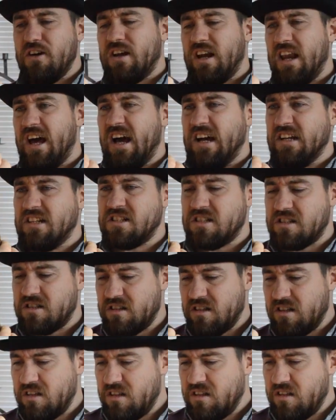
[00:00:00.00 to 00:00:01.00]
Clash.
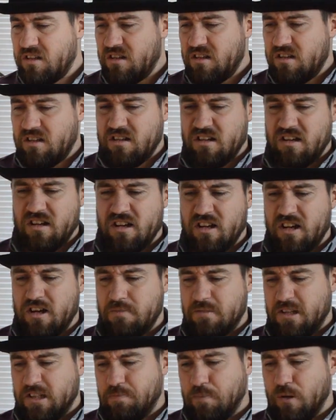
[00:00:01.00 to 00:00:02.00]

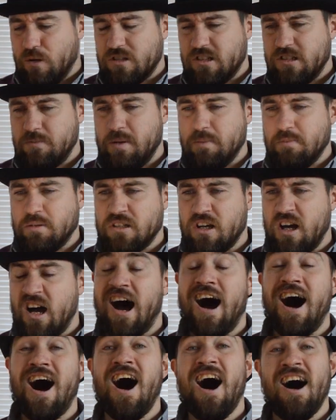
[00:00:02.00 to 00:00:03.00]
This box is a bit bizarre.
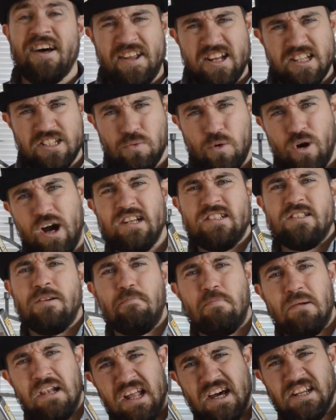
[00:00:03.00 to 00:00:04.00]
Ah, that's why, it's a
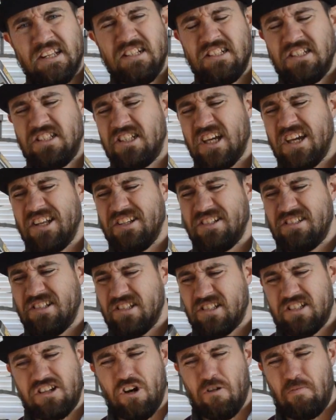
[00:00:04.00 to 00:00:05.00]
bloody
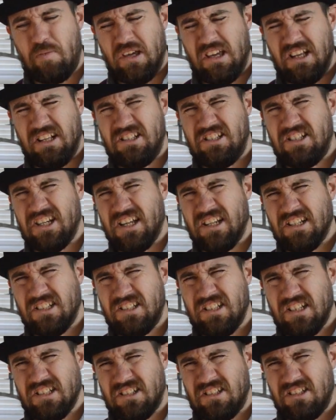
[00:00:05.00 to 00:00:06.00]
Genesis copy.
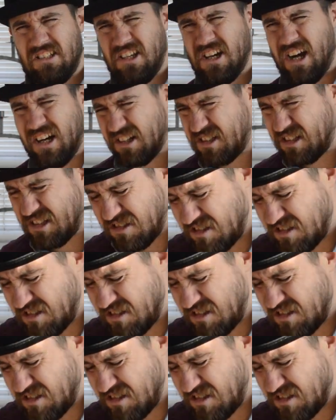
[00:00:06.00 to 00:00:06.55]
Genesis, yuck.